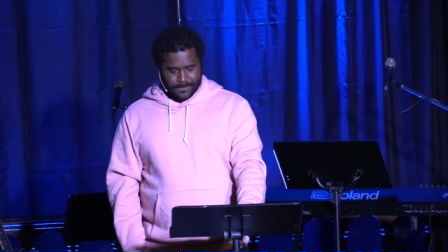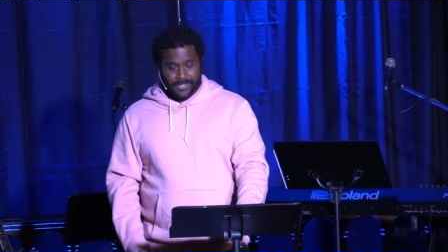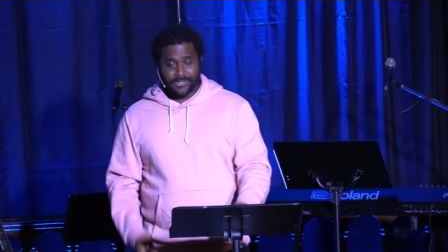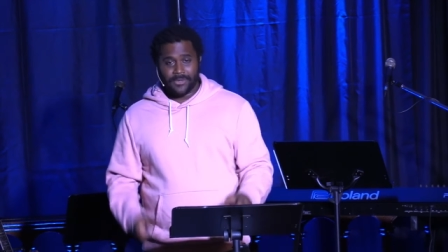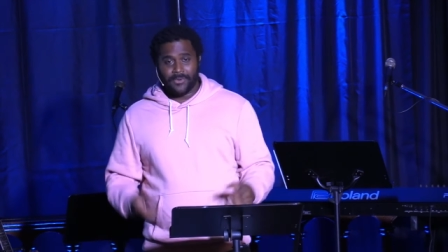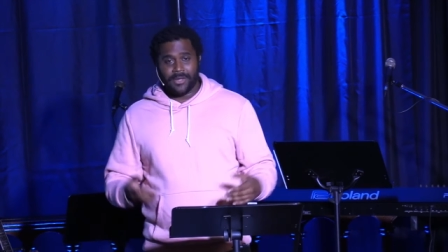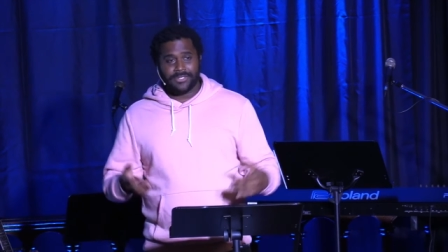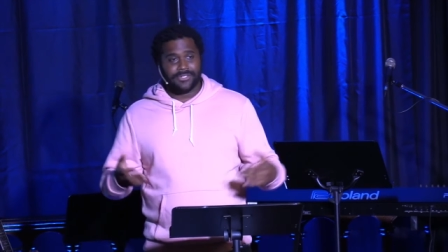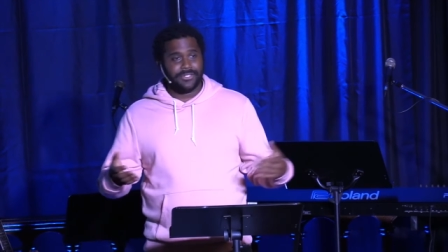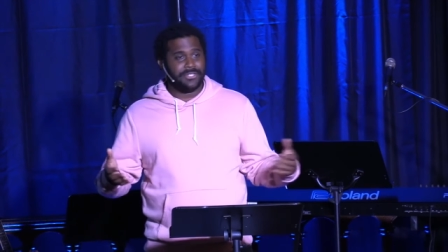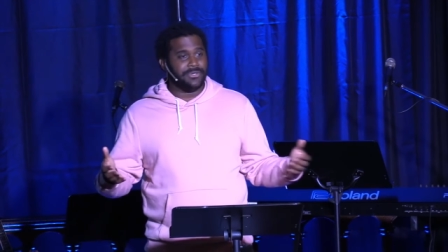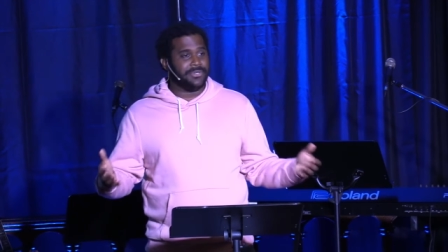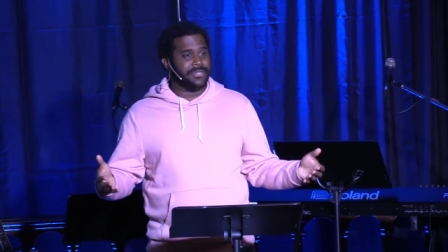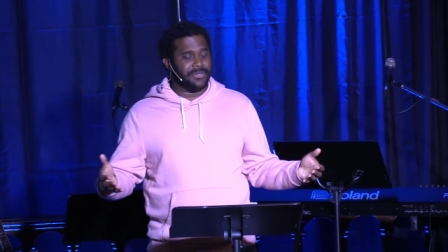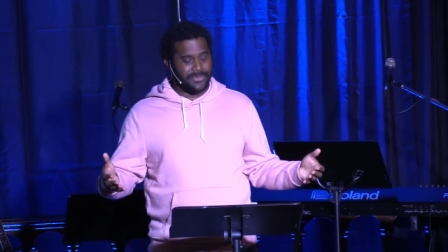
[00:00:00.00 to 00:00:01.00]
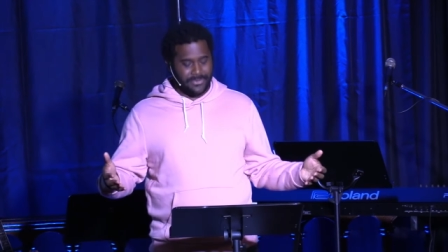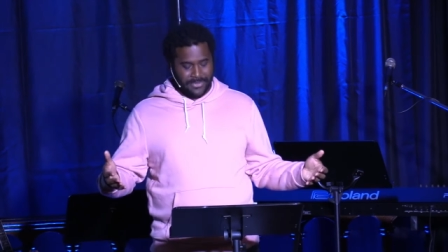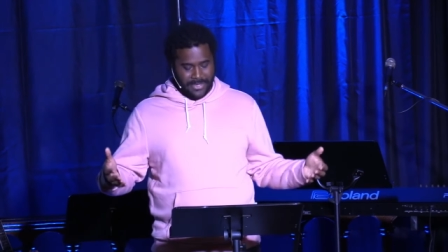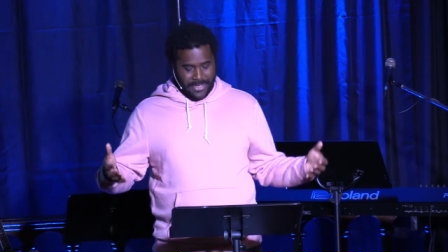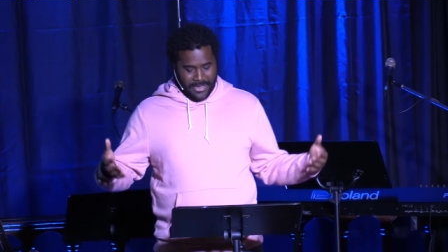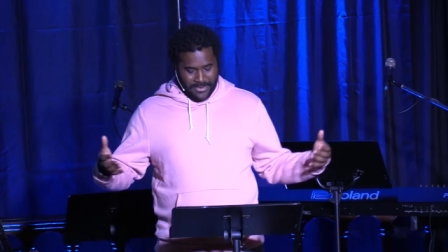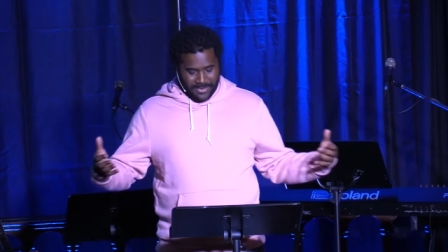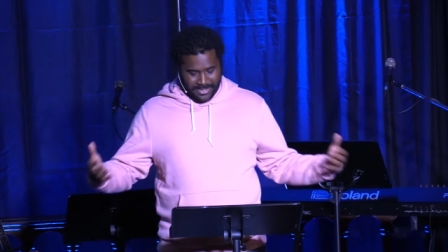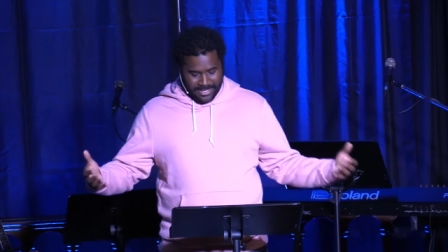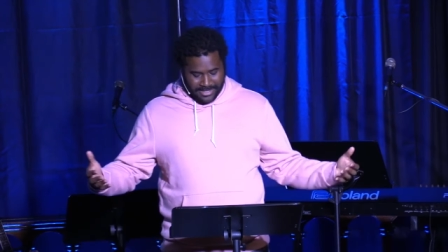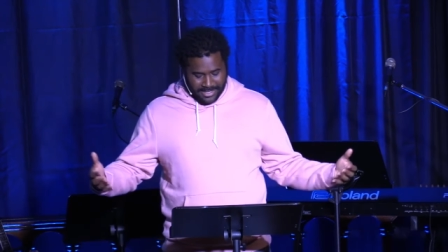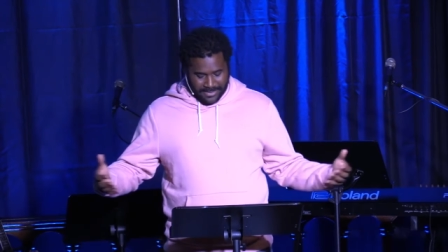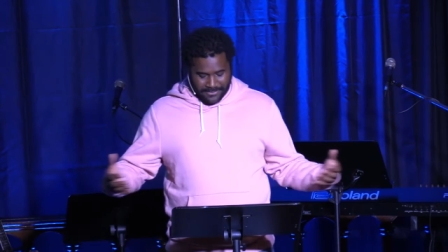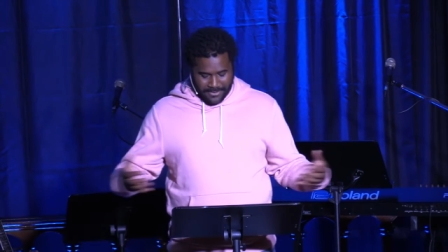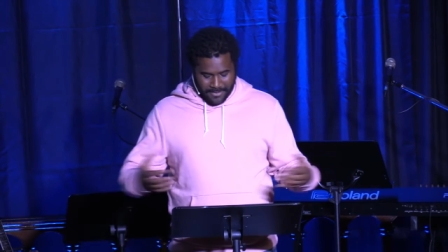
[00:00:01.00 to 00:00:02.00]
So, what should you do with
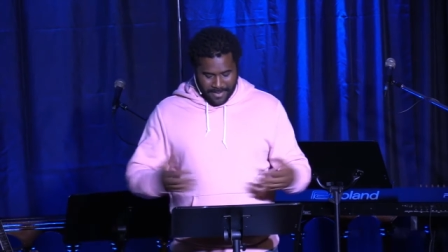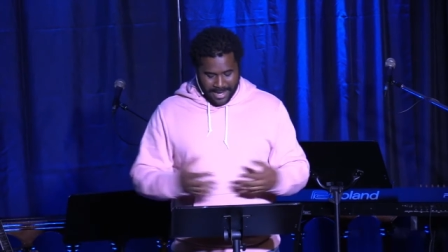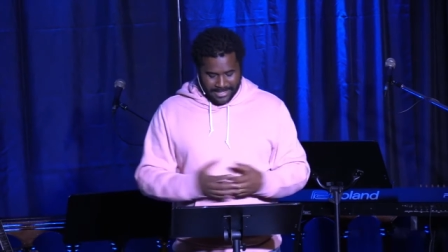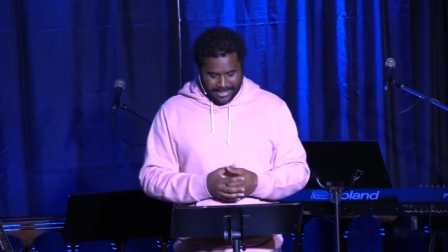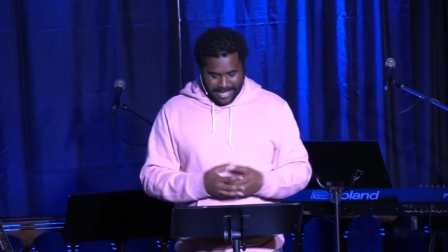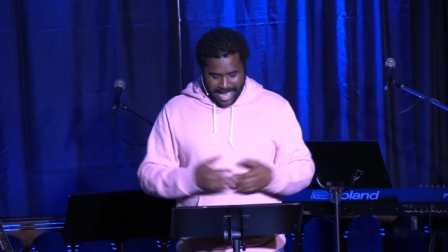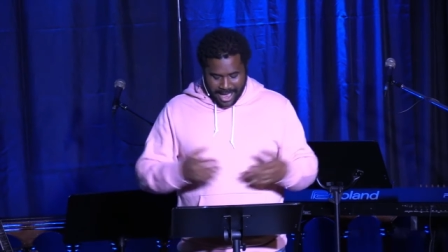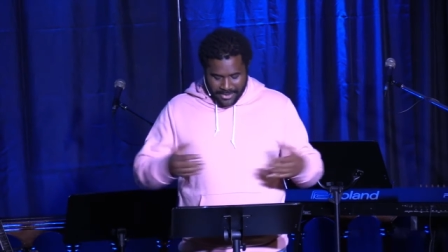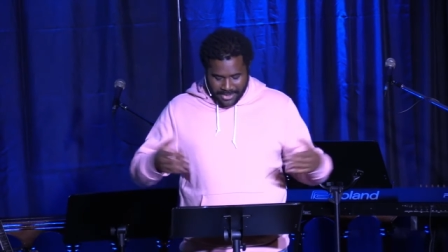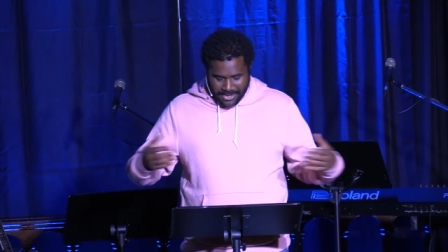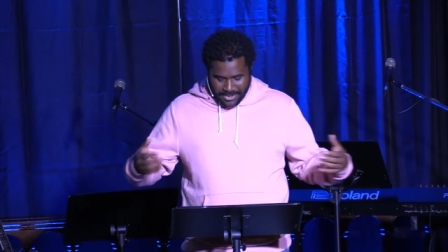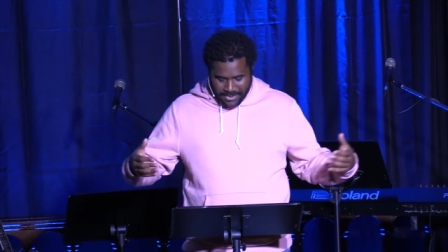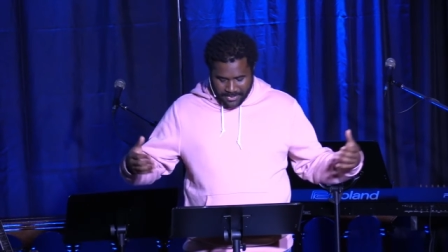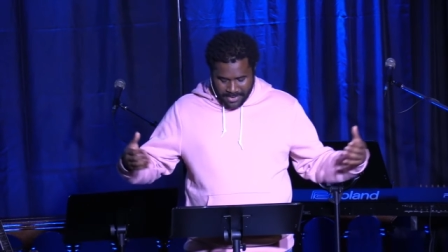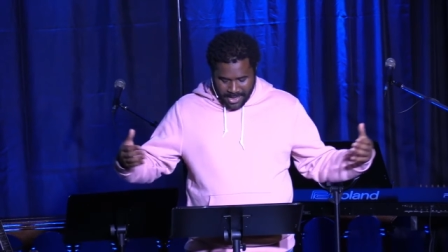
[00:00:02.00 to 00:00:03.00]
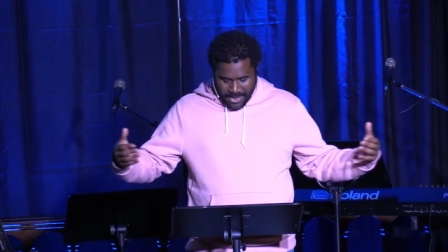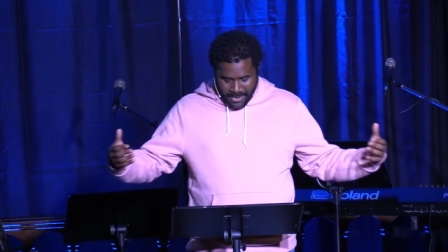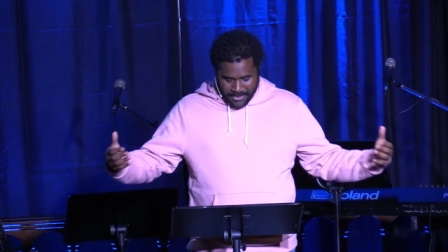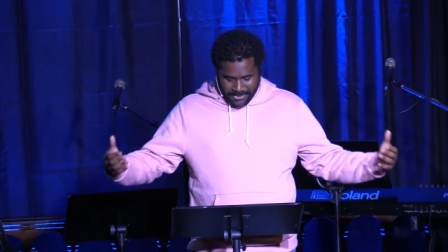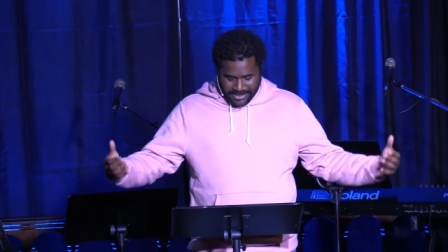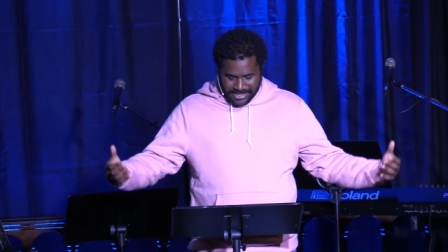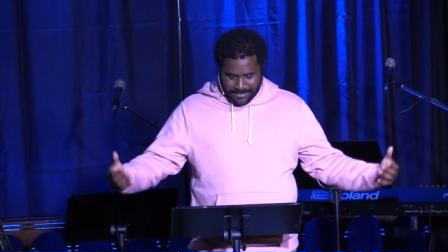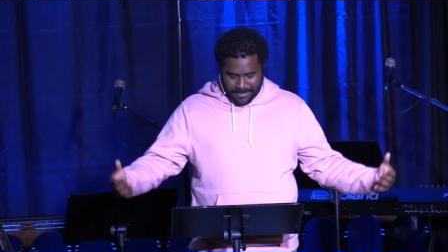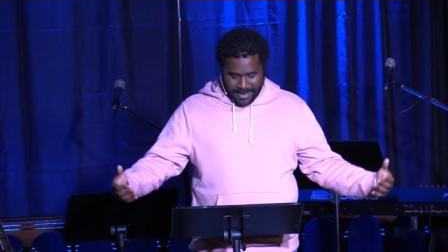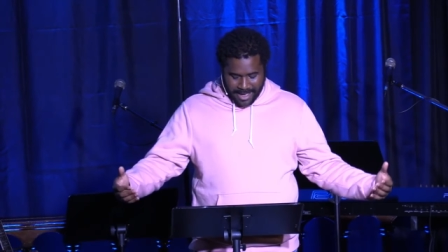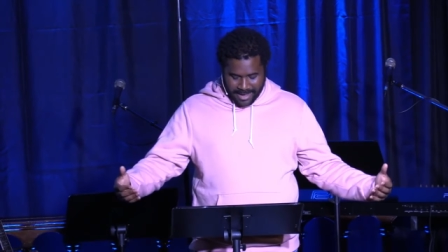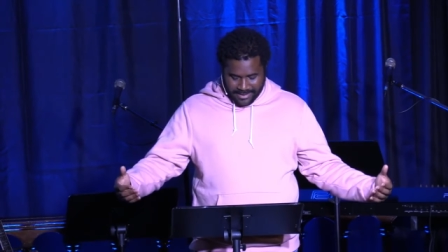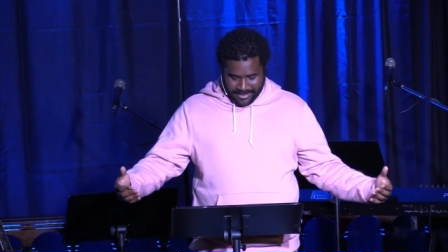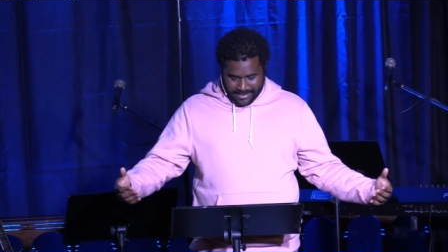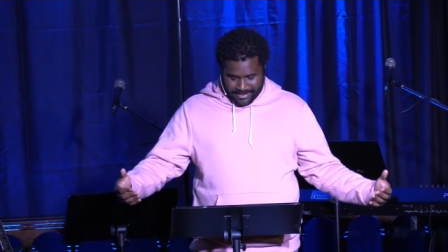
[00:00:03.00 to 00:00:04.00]
this information? How do you
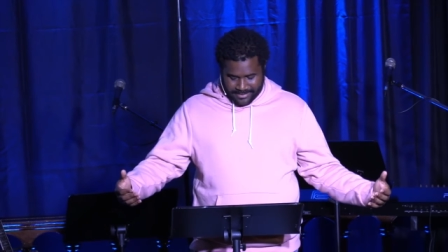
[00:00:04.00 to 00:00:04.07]
respond?